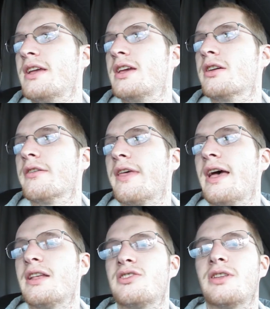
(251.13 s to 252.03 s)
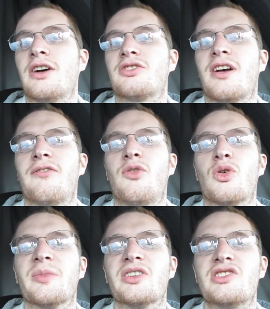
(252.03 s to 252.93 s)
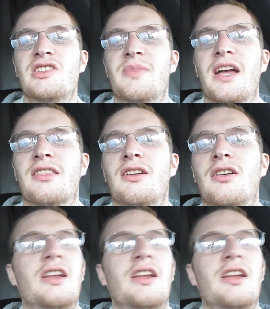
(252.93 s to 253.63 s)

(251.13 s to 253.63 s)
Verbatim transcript: take care of that, so now it's got four bungees back there.